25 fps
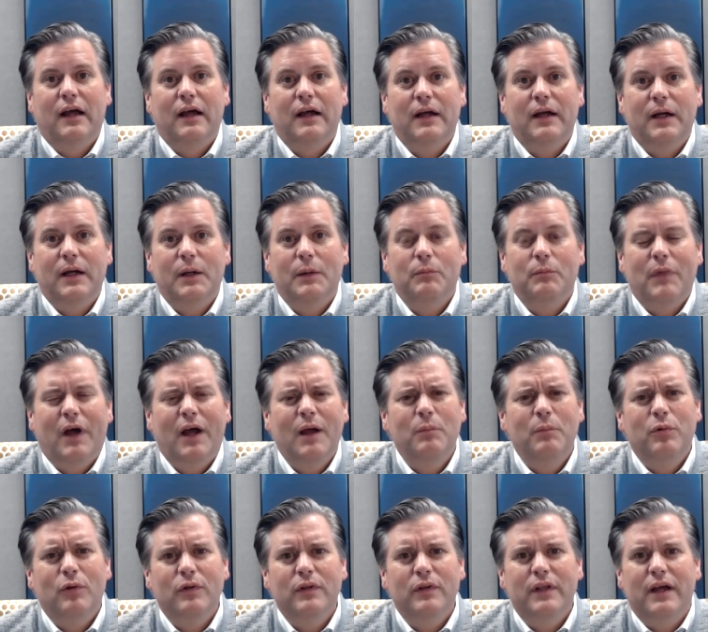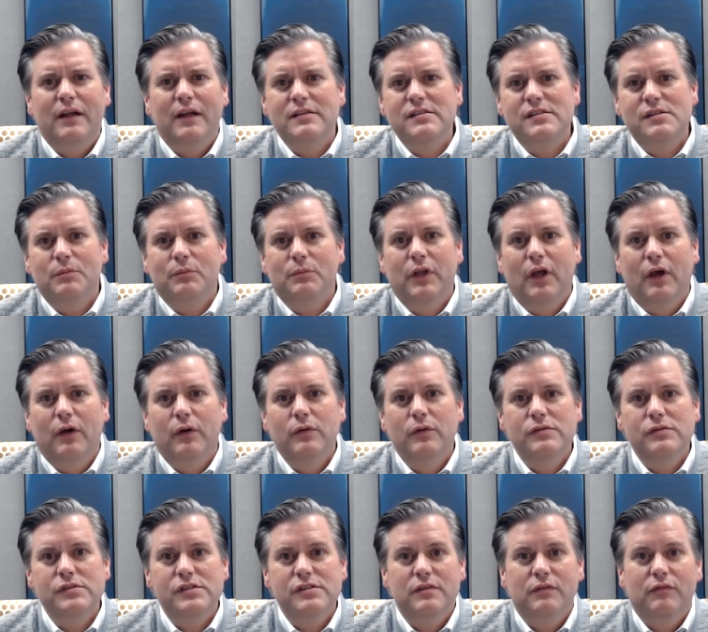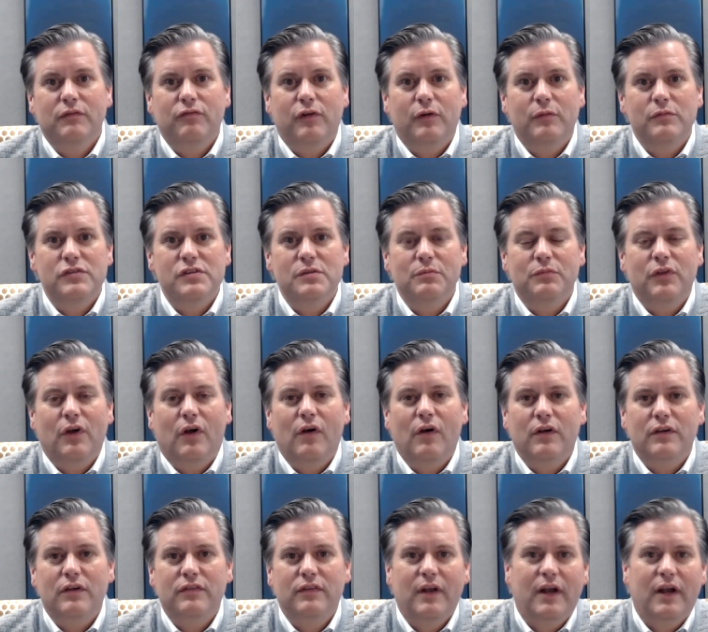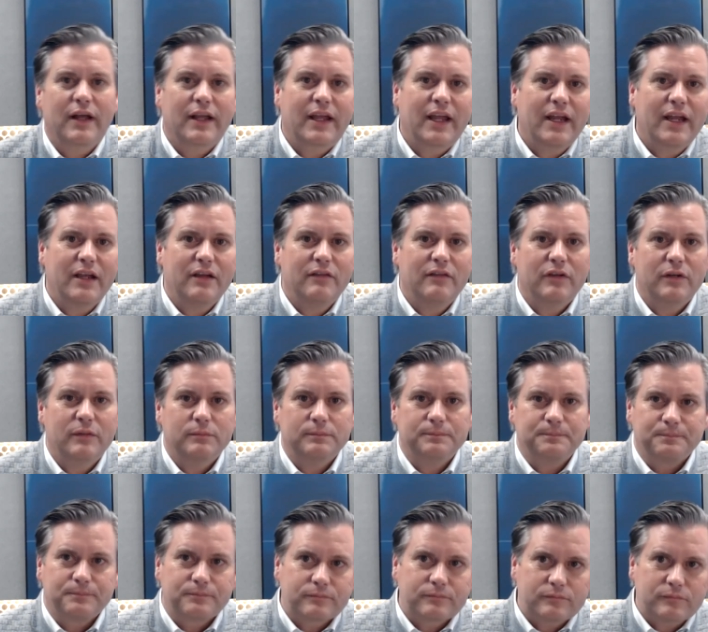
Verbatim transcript: Um, I pulled out some notes from some talks that I gave in